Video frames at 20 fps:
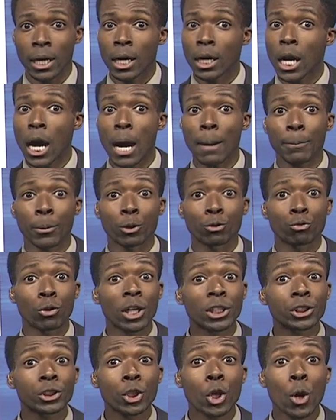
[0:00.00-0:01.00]
Copper
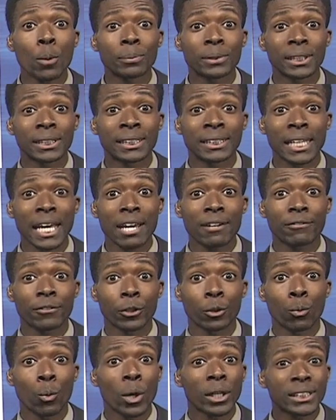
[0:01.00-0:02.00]
rushed home to save
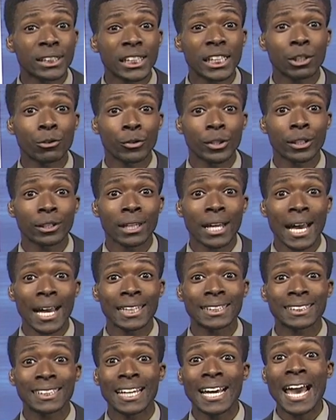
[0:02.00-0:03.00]
her once he
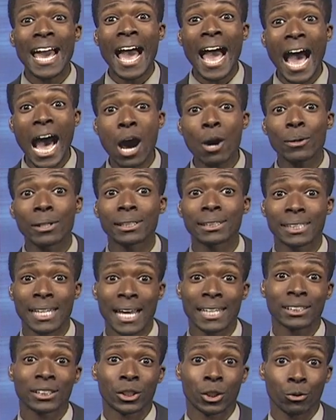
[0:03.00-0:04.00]
realized how
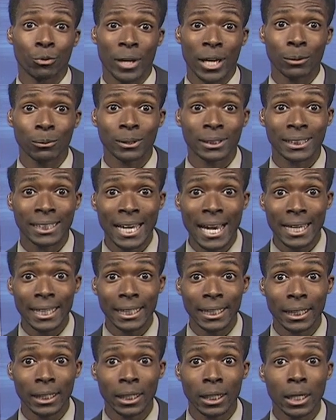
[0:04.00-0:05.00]
intense the rain was
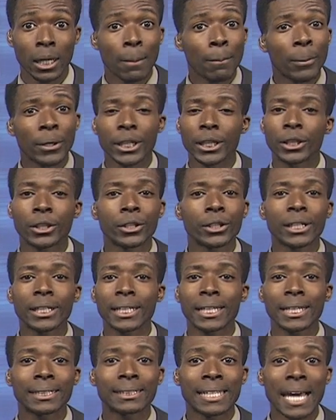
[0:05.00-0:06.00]
getting, but he couldn't
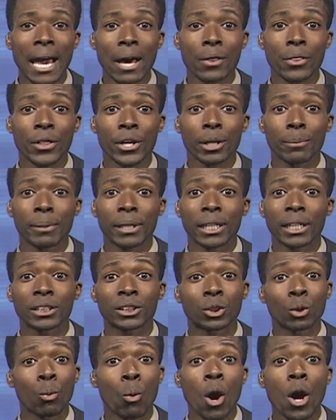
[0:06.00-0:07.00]
get down there because
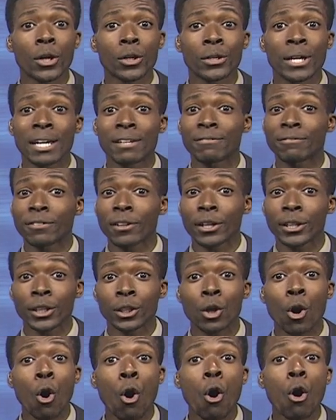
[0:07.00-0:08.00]
the water had
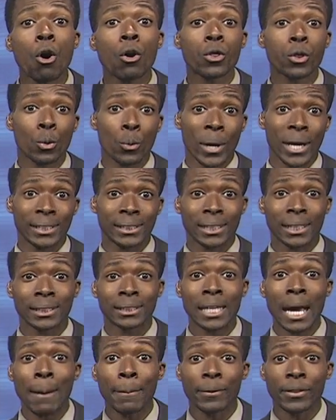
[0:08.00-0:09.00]
flooded all the way to the
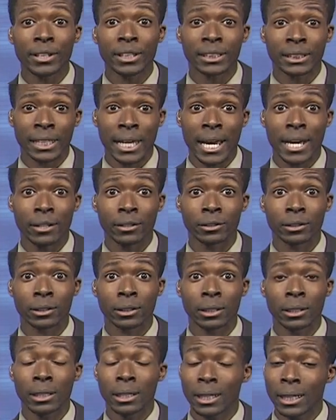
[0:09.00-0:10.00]
top of the stairs.
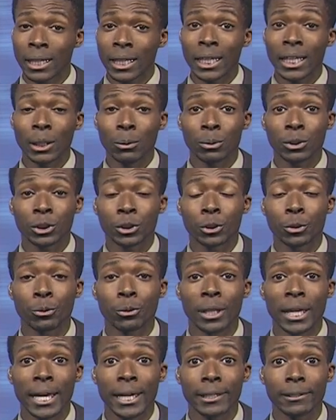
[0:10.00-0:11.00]
He was too
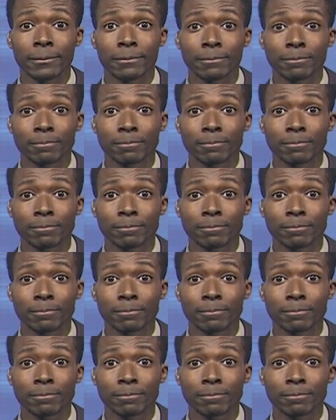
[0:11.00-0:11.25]
late.